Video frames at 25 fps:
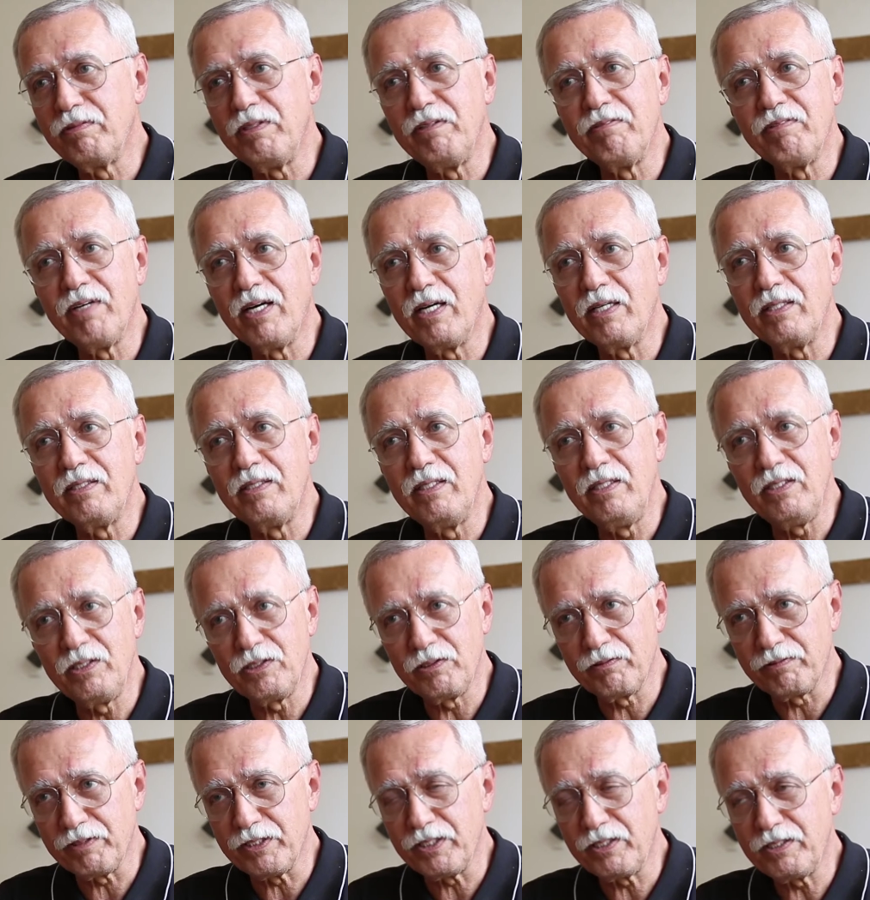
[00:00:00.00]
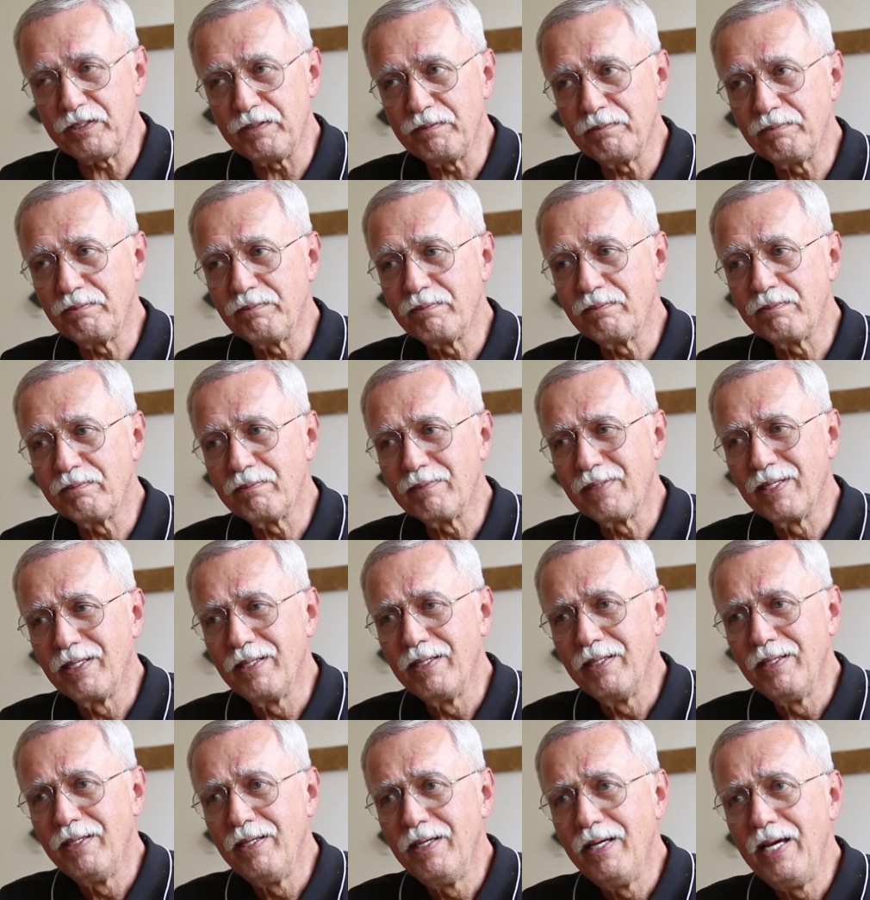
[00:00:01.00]
Ivan Denisovich.
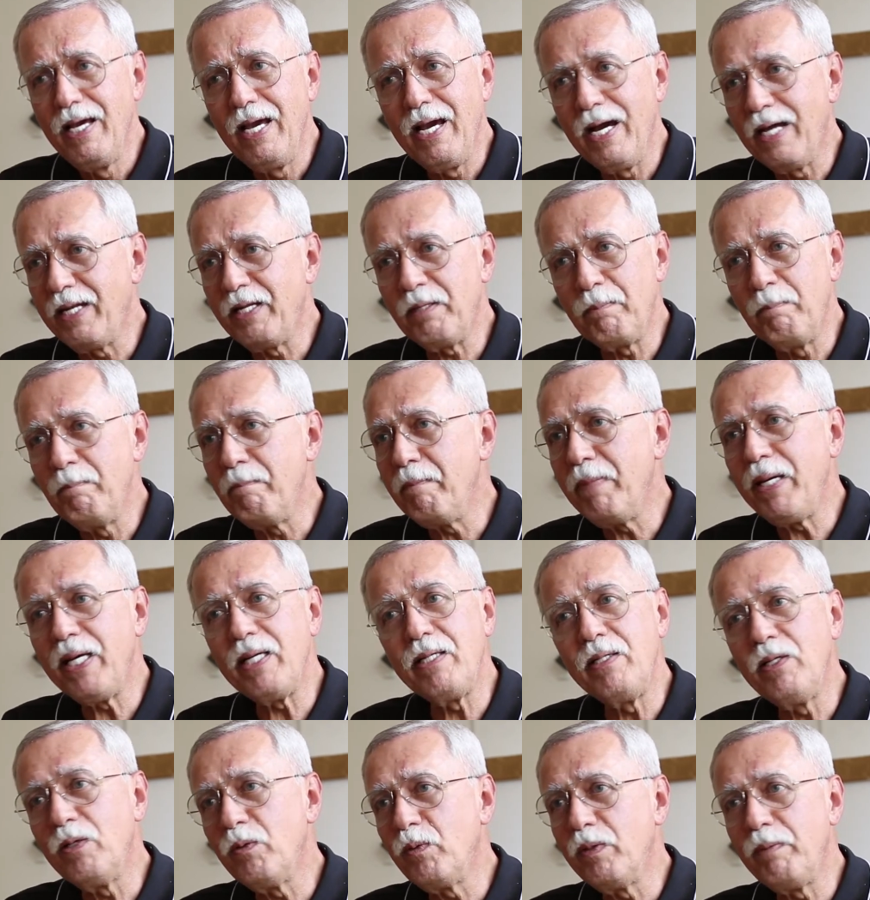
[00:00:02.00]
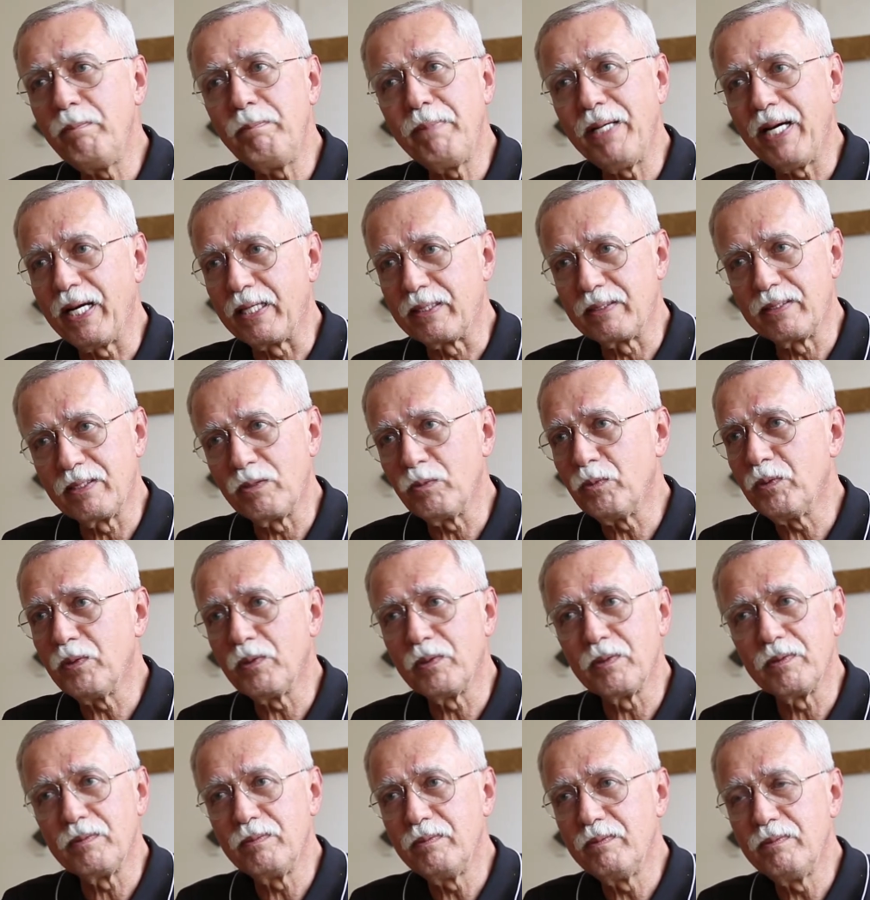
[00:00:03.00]
And it made no impact at
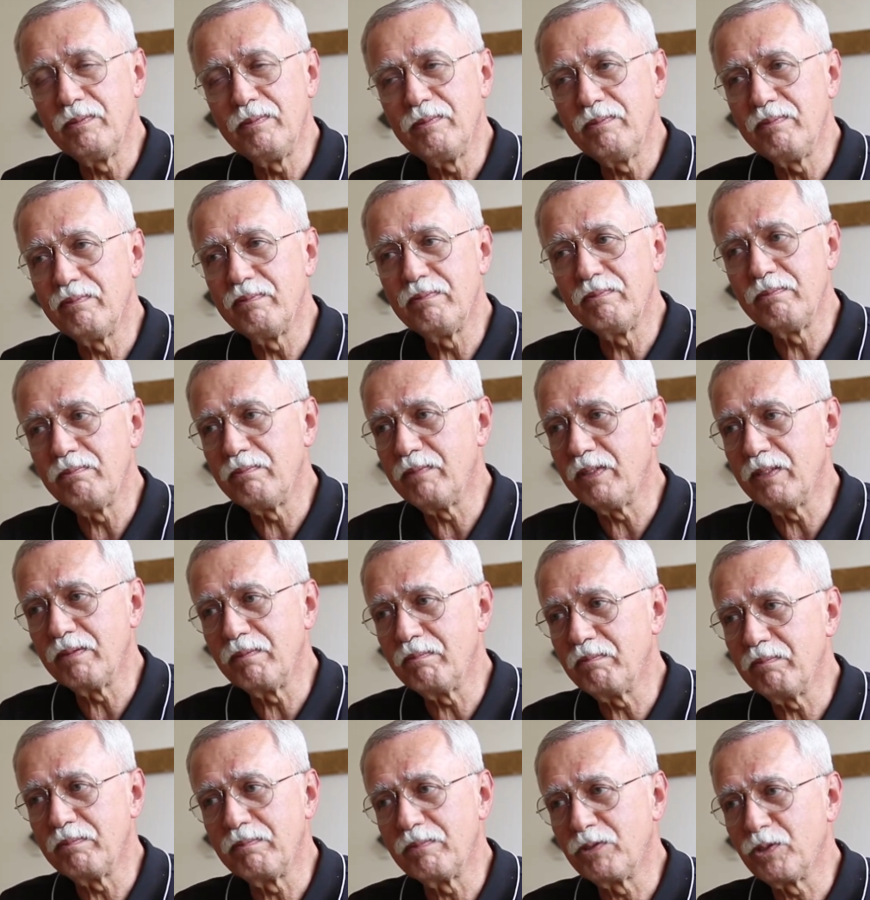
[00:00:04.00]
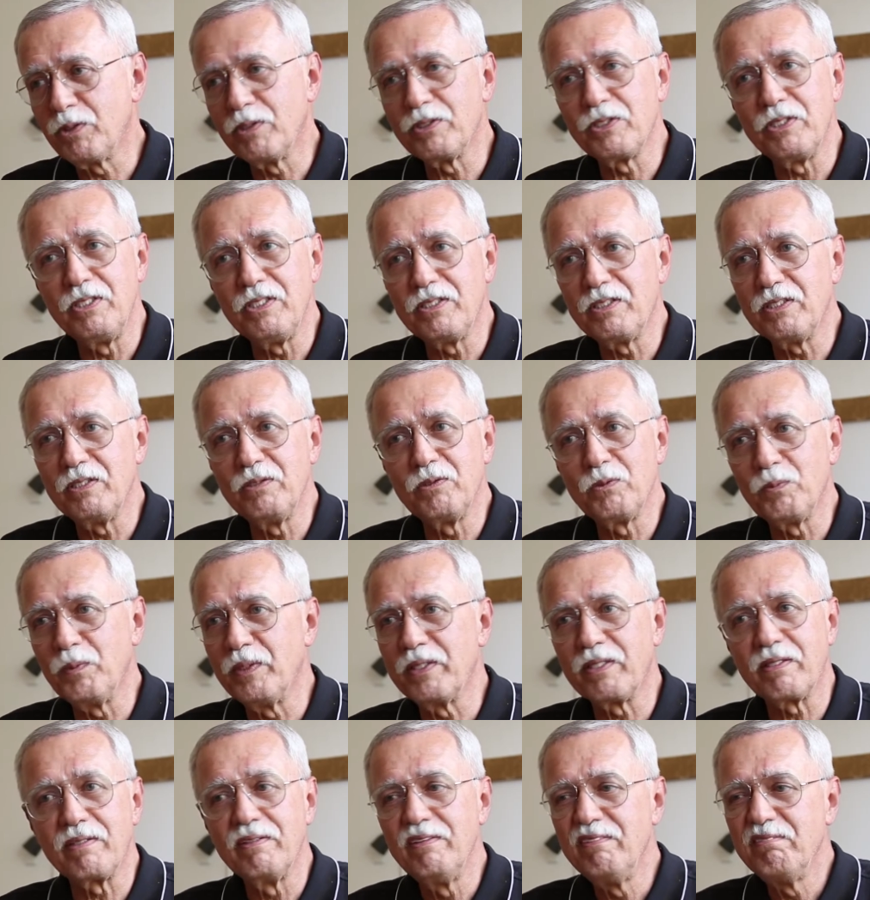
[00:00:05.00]
all. Solzhenitsyn's
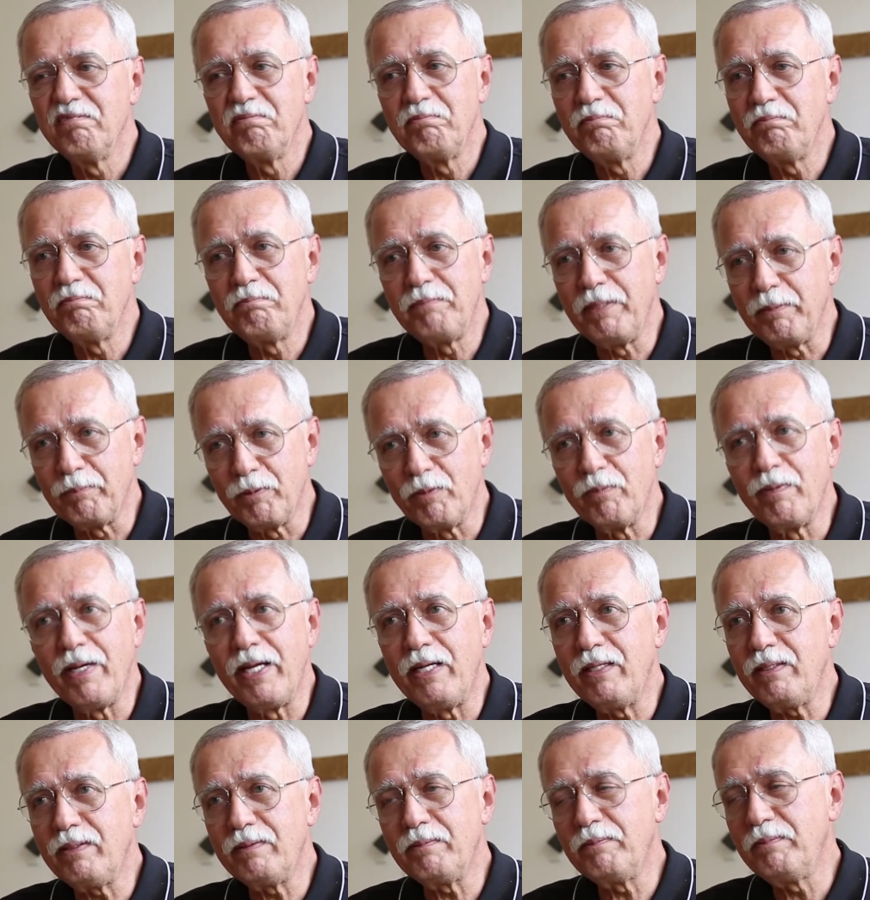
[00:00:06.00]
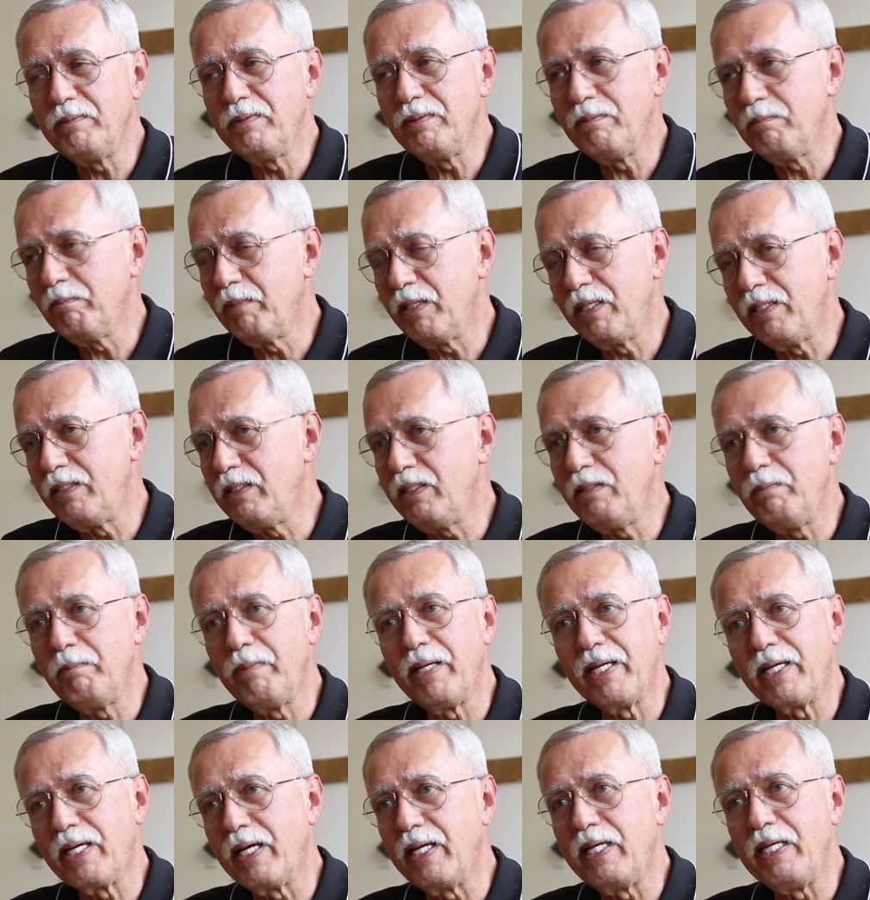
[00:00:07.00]
work, people read it, but it didn't
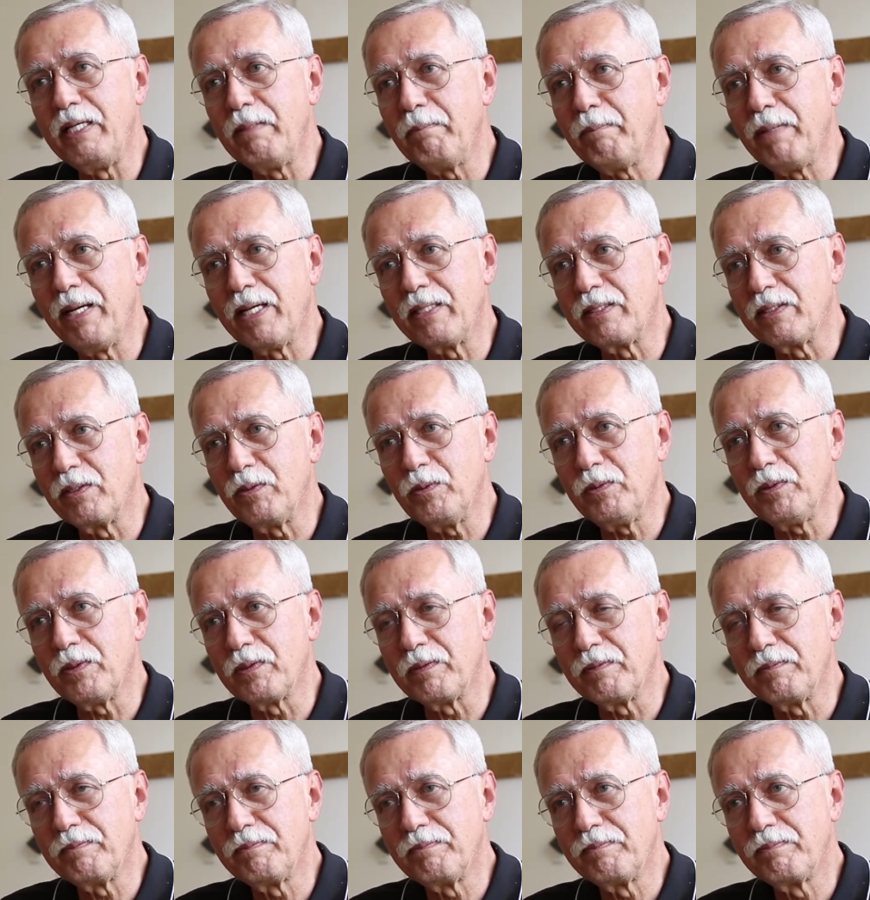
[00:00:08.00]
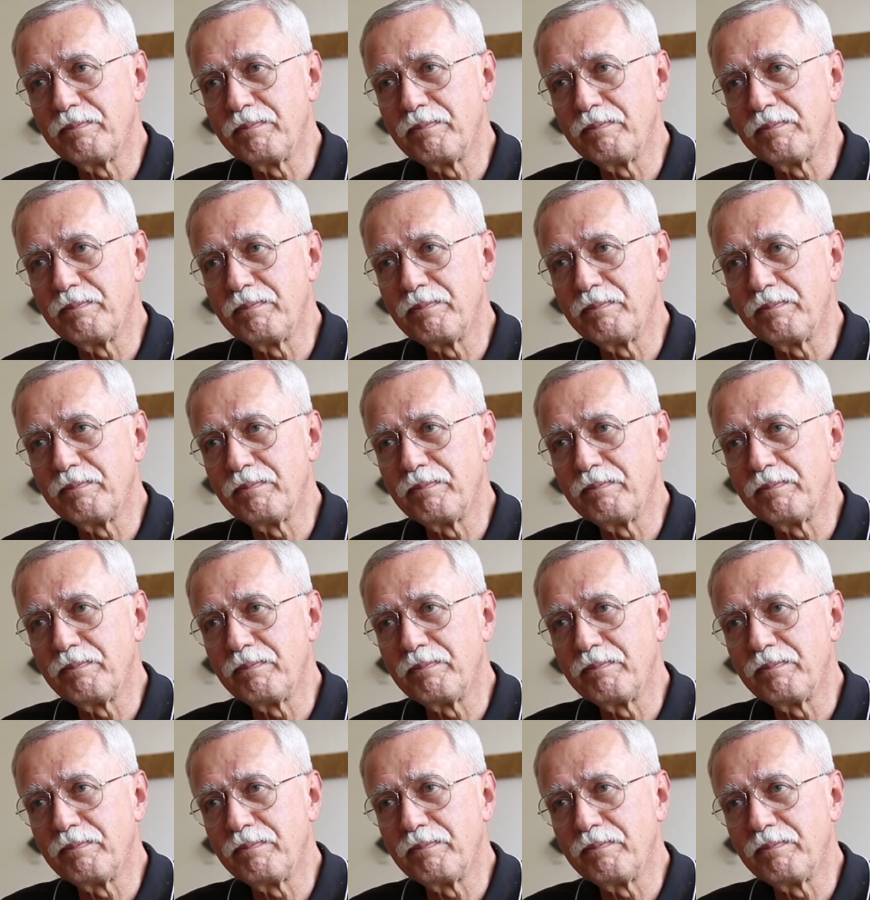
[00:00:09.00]
make any impact at all.